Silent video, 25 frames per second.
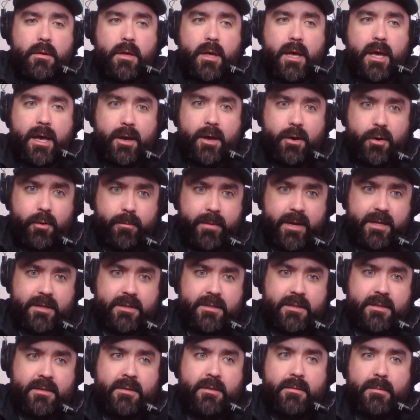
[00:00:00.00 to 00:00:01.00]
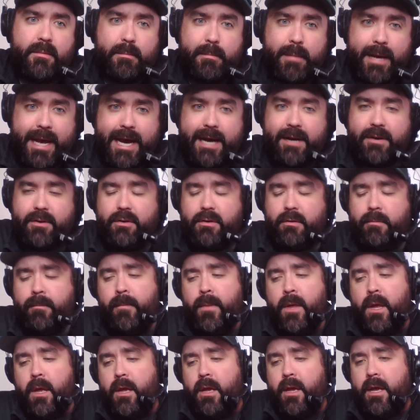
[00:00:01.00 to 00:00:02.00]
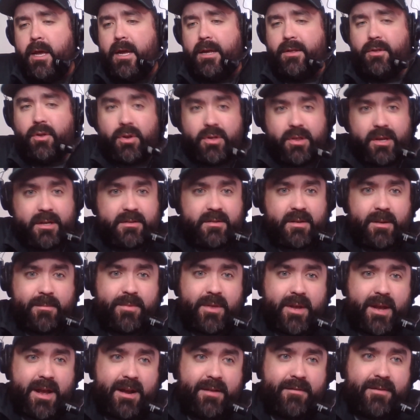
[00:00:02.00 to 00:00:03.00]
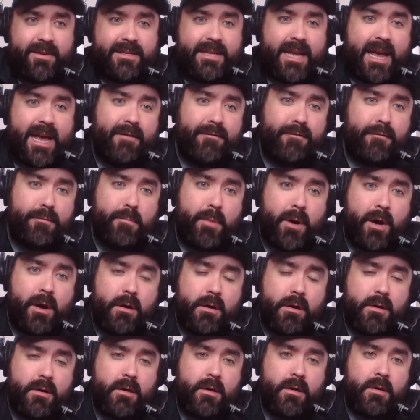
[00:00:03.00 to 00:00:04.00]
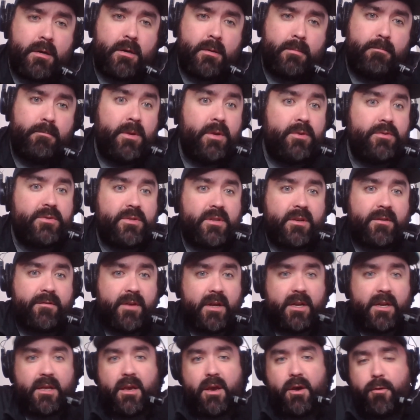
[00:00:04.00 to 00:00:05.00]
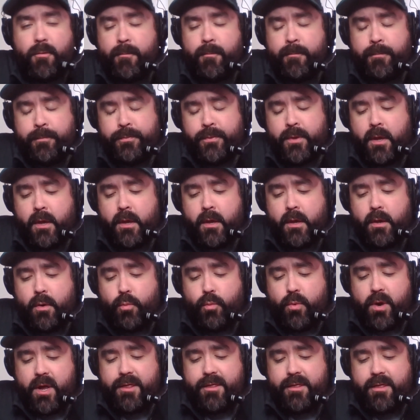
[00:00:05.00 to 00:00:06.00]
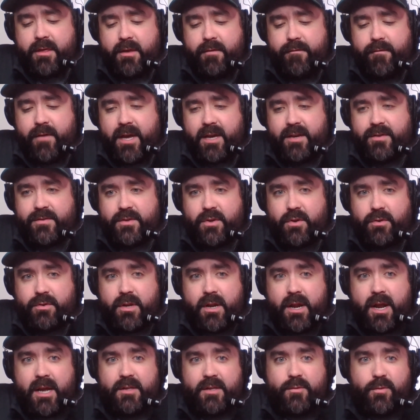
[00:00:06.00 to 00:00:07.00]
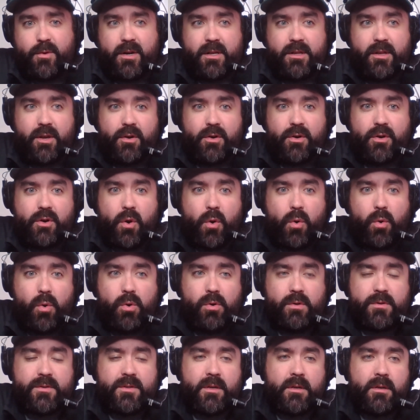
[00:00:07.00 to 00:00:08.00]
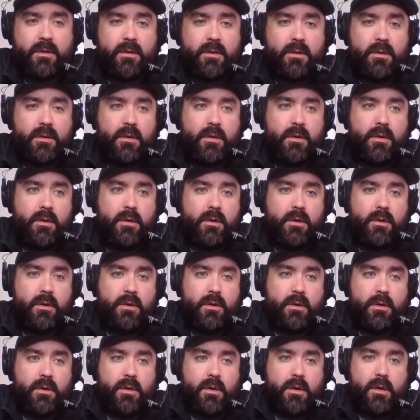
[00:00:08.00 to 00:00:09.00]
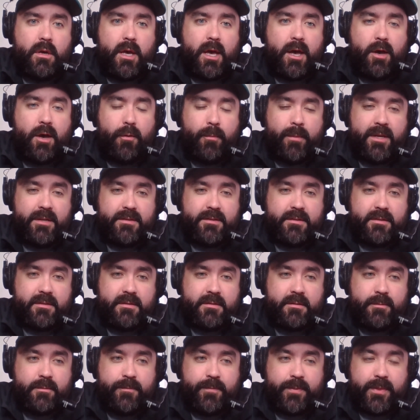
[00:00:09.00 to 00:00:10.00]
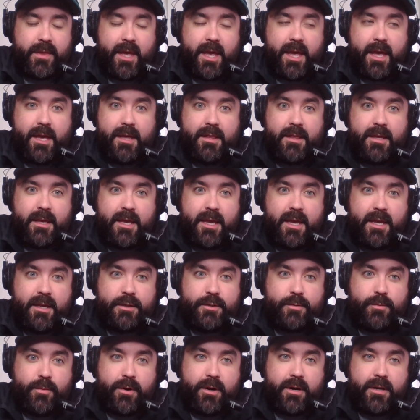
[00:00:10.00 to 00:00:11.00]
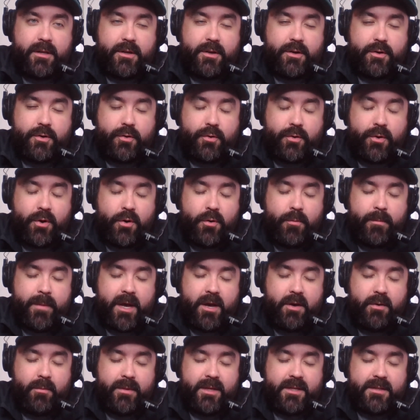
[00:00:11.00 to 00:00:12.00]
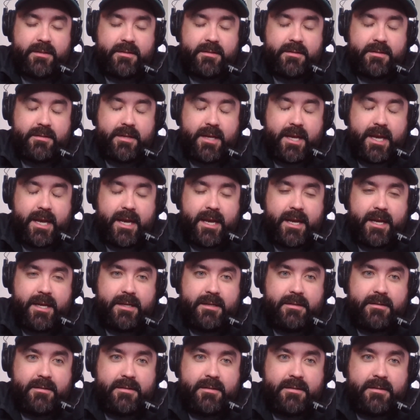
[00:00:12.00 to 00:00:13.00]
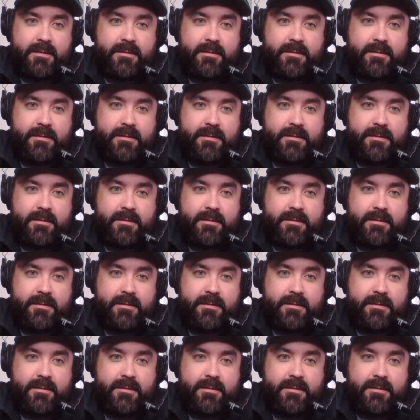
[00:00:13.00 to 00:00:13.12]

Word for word: Helmet battle. It looked like something out of a Daft Punk music video with the Vegas Golden Knights wearing their gold helmets and the Kings wearing their chrome helmets. And